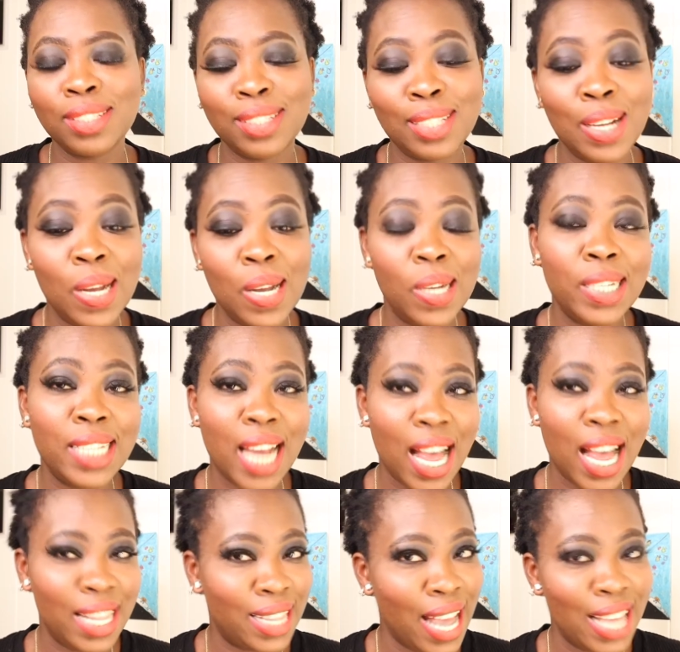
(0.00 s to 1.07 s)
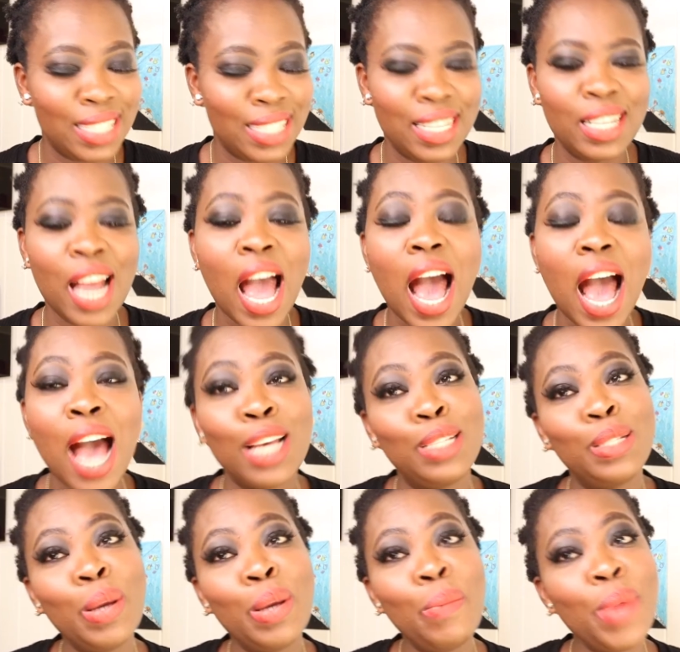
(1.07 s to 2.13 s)
So yeah, that is it.
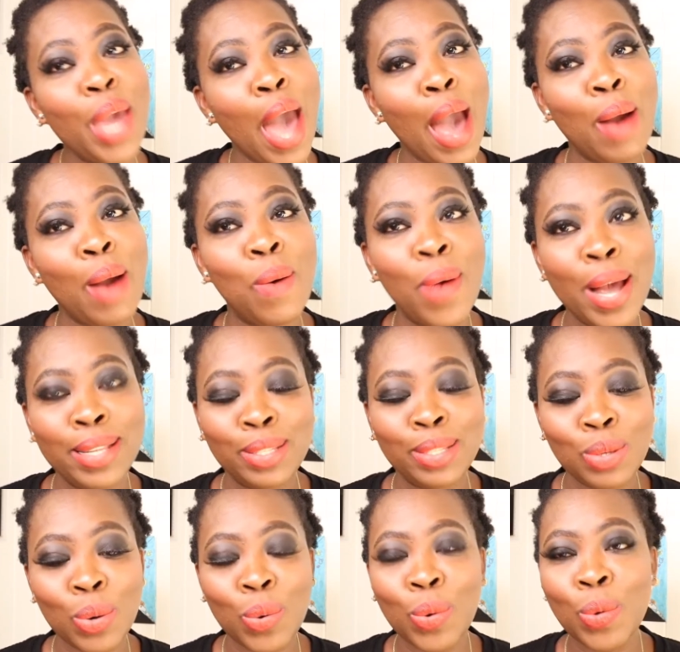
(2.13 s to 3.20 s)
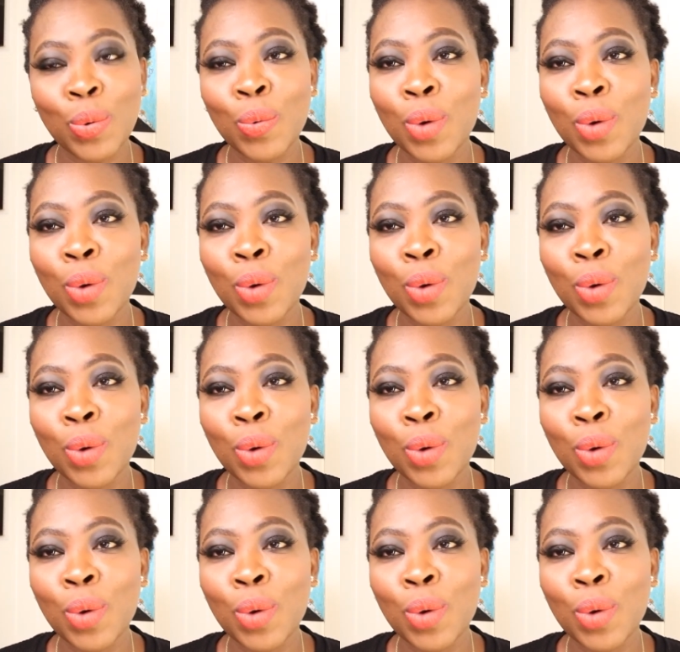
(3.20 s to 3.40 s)
Assume I went to